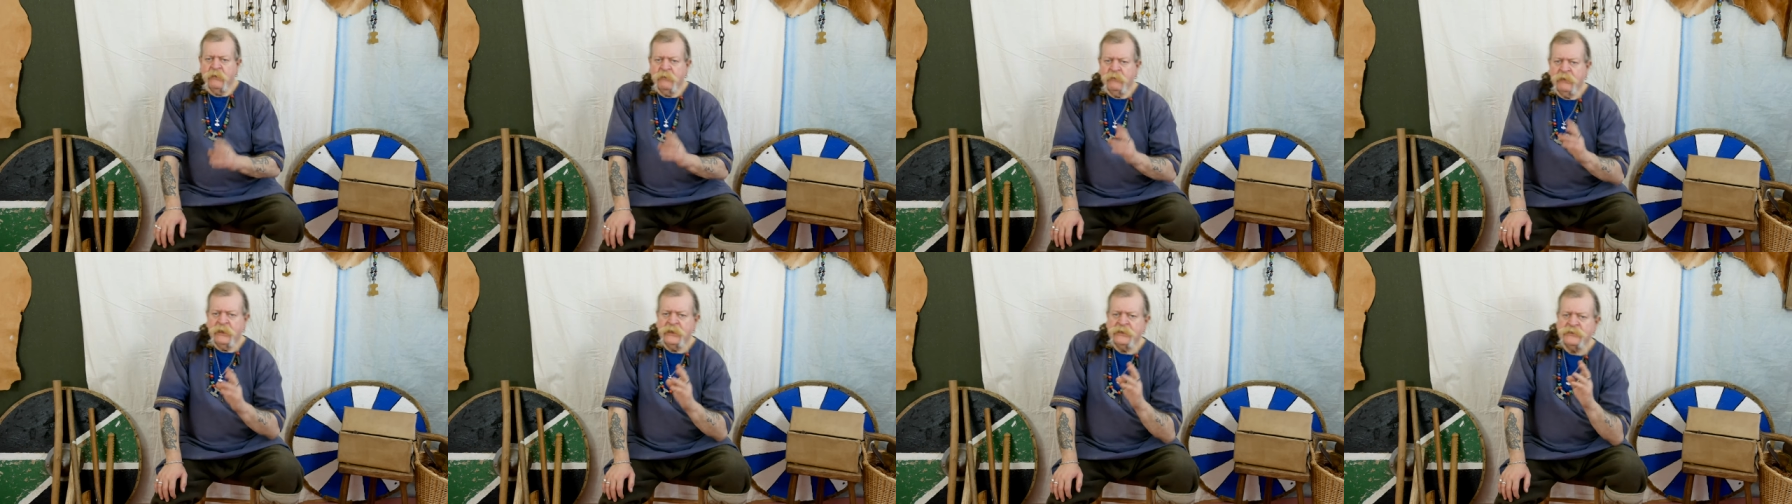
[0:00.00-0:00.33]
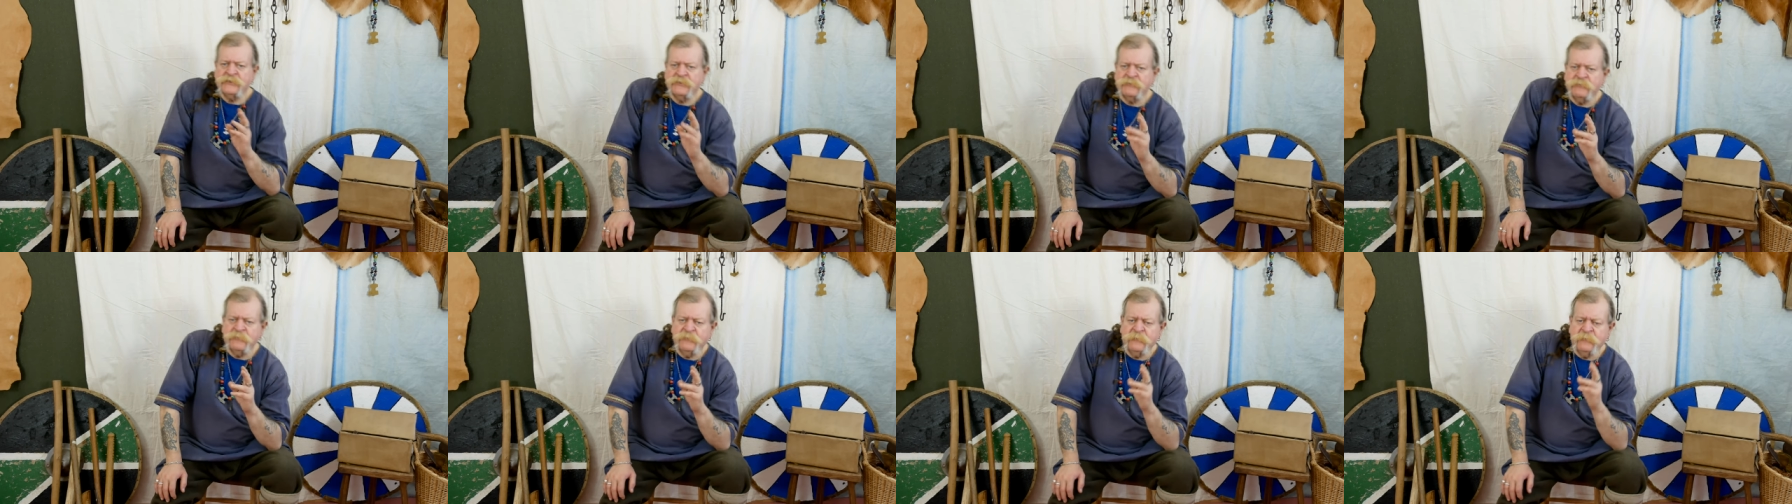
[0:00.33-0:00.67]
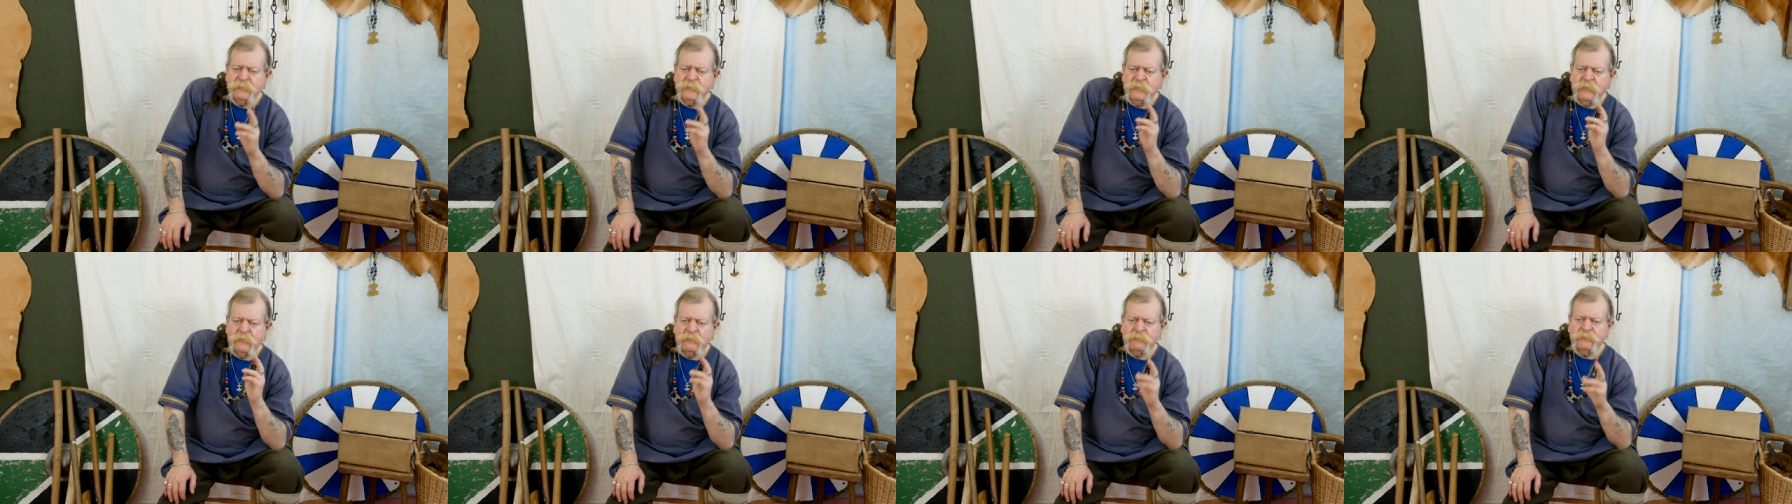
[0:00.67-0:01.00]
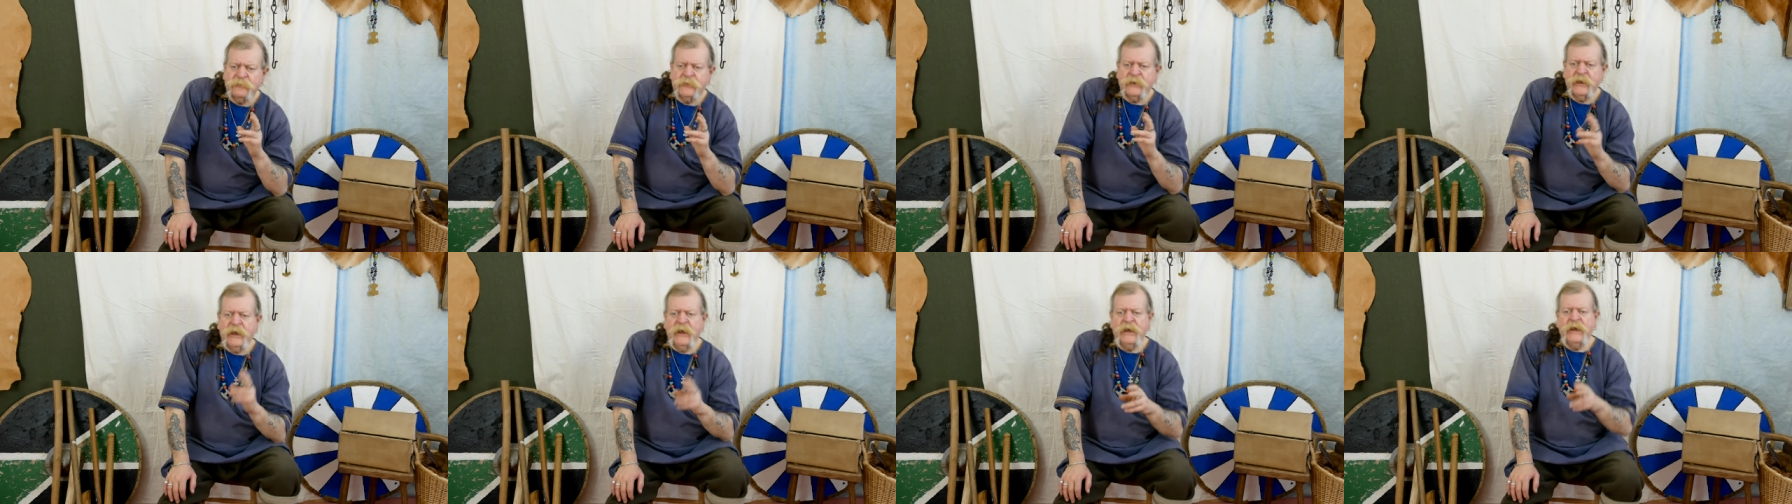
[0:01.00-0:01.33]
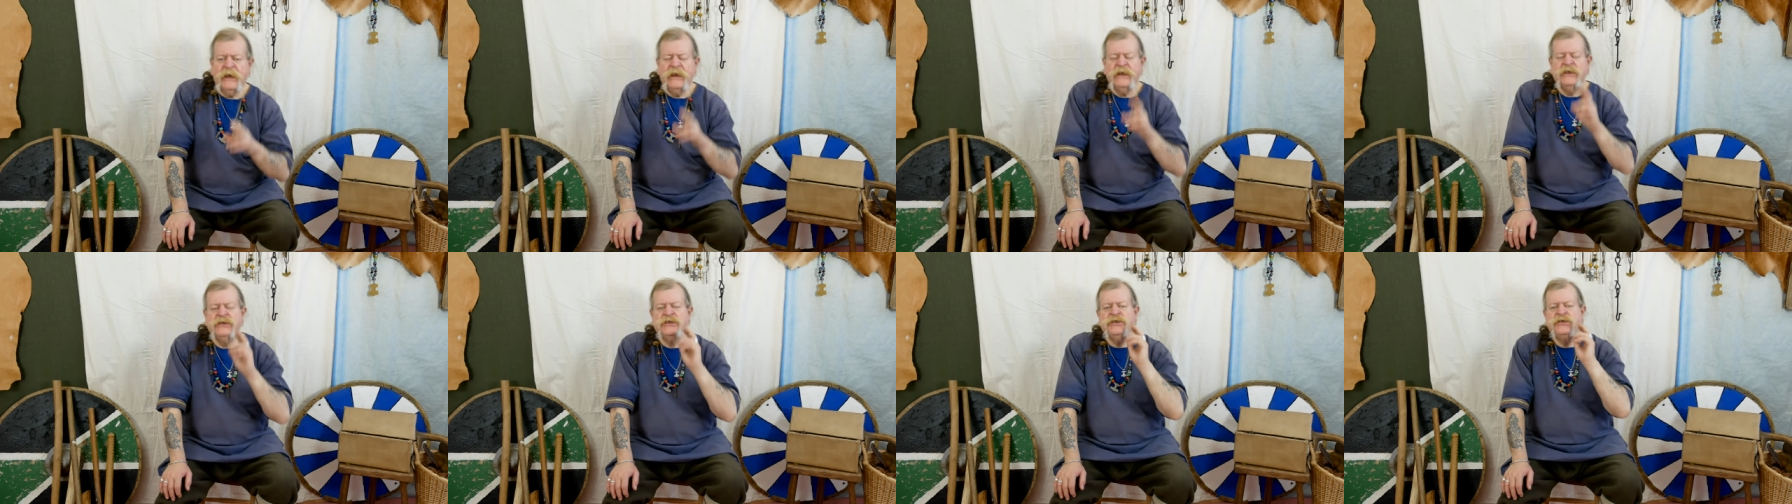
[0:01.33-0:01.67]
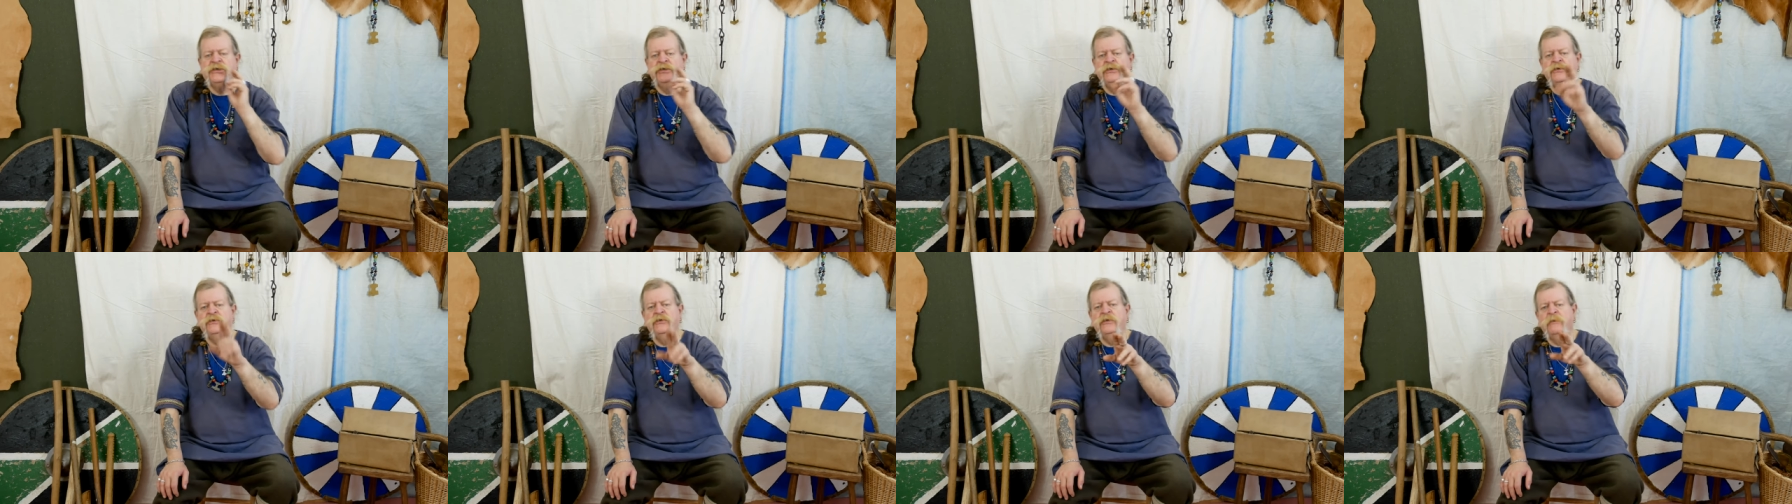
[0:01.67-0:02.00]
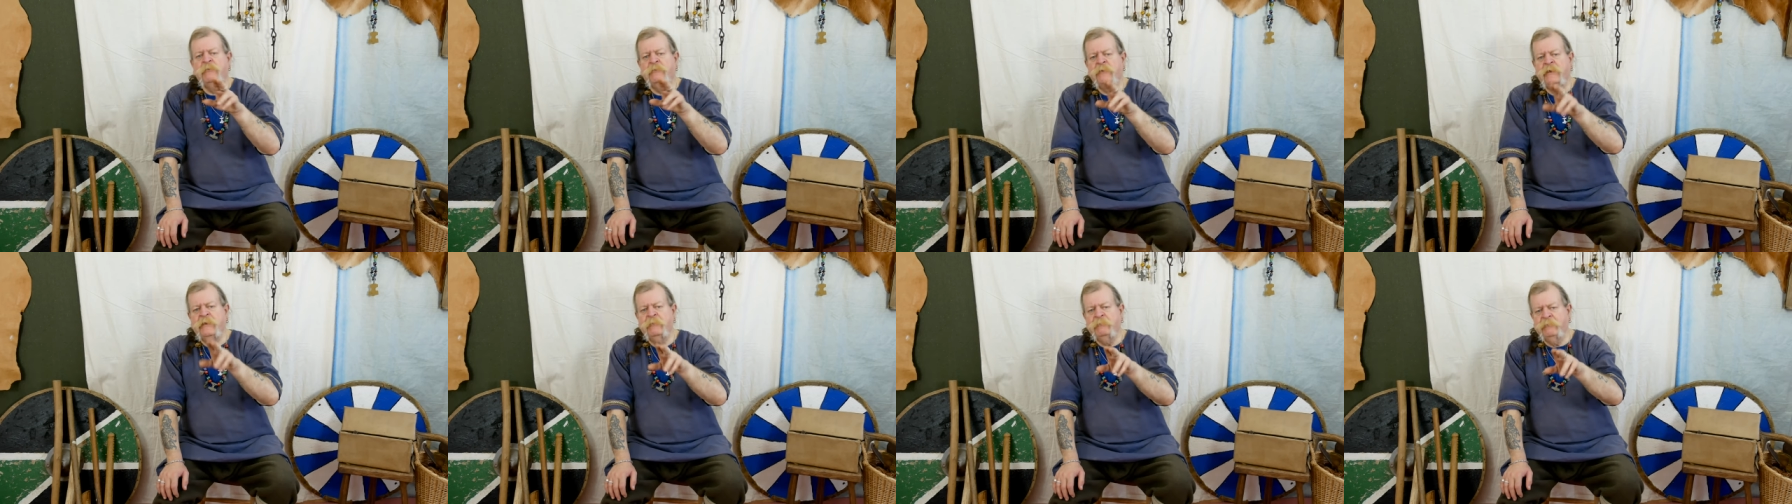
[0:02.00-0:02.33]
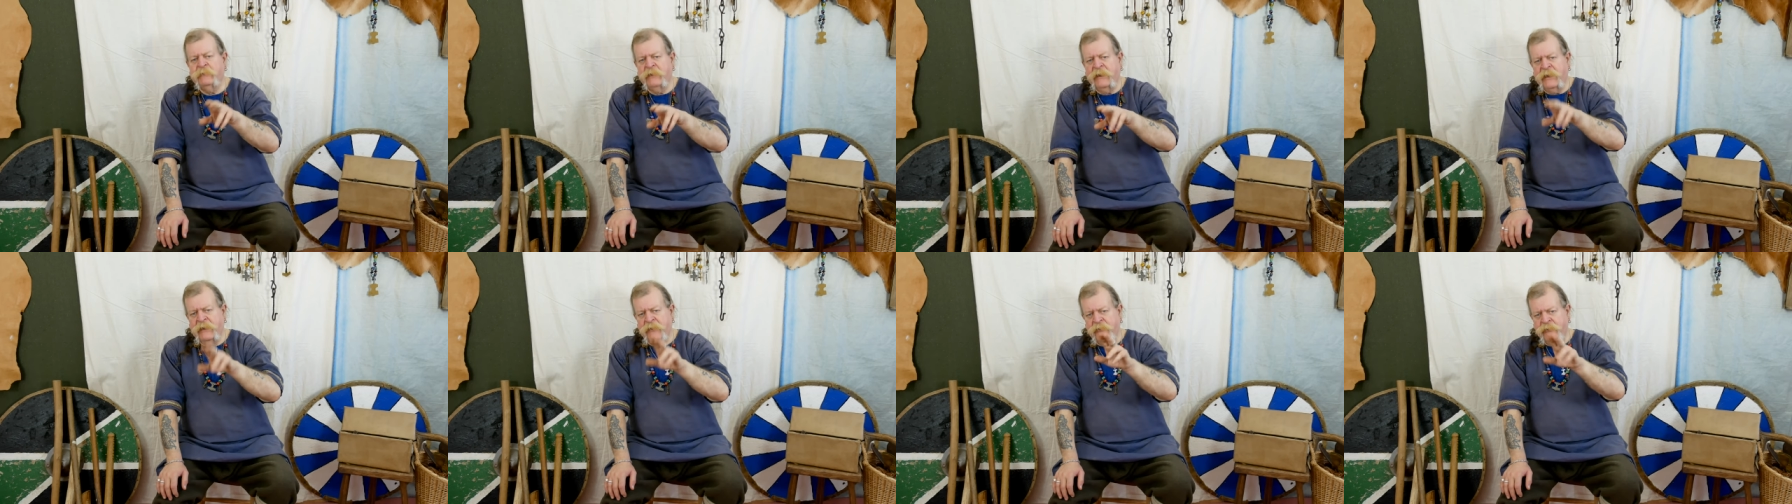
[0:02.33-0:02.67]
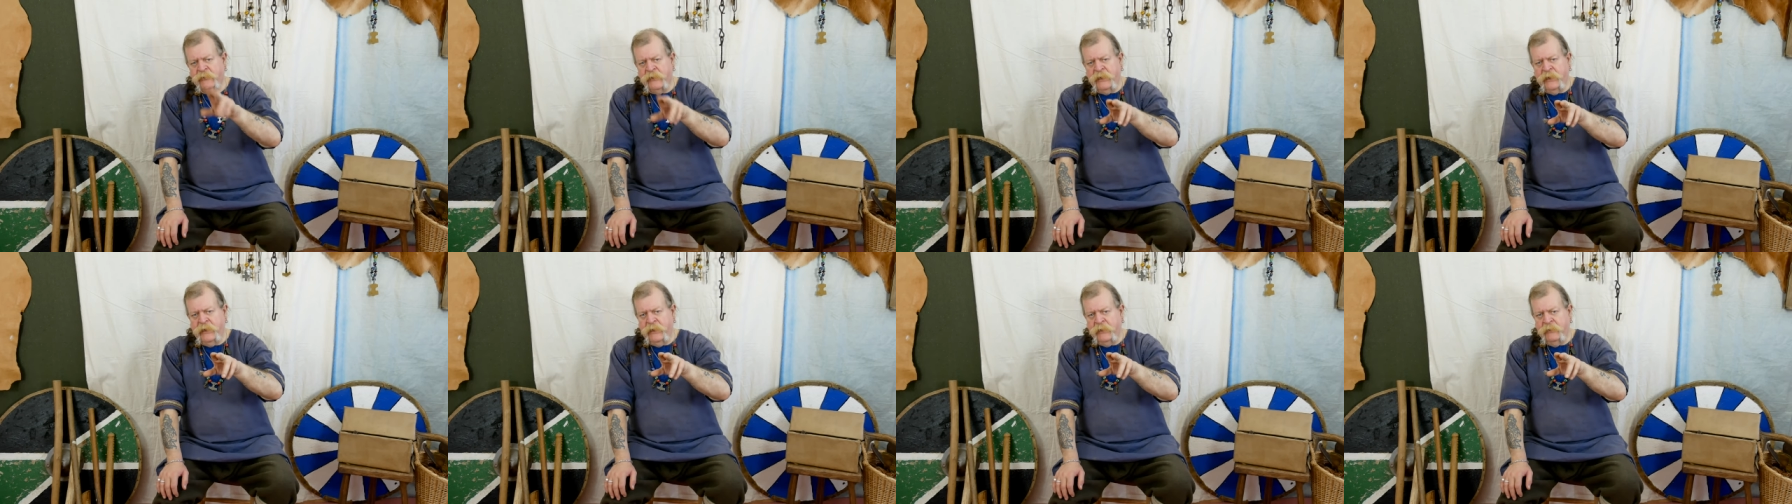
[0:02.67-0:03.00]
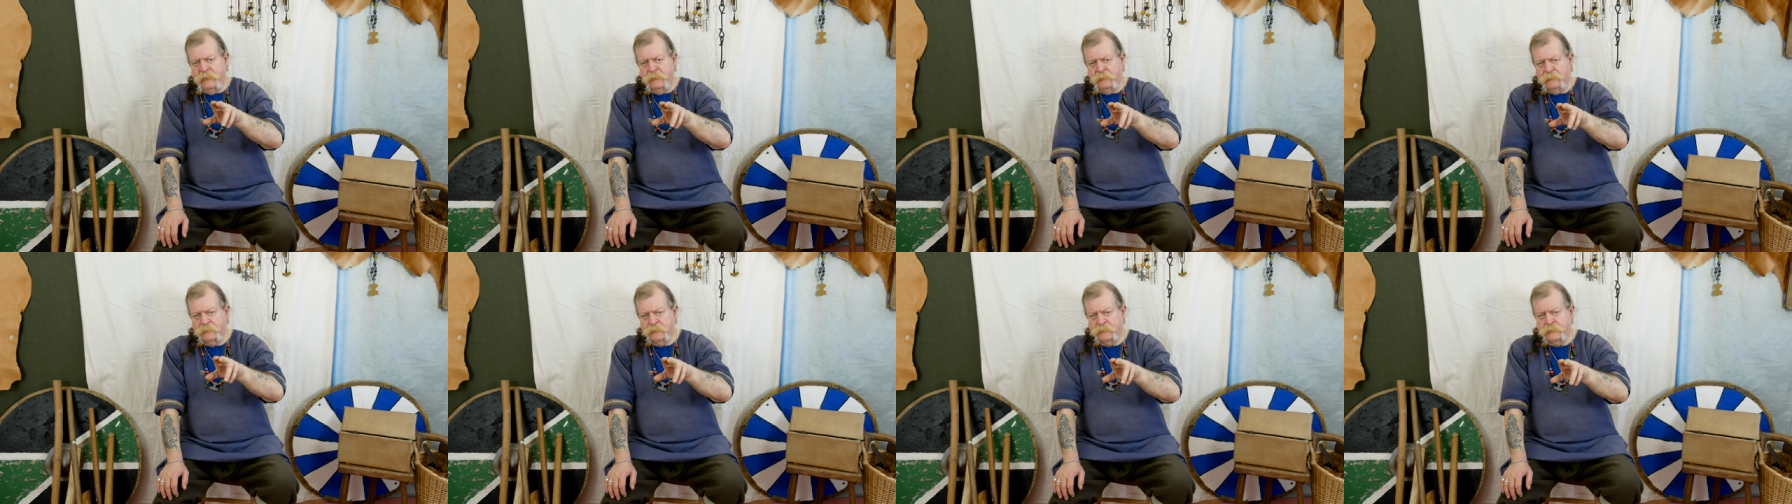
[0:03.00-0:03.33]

Let's not forget, it's you, the people out there,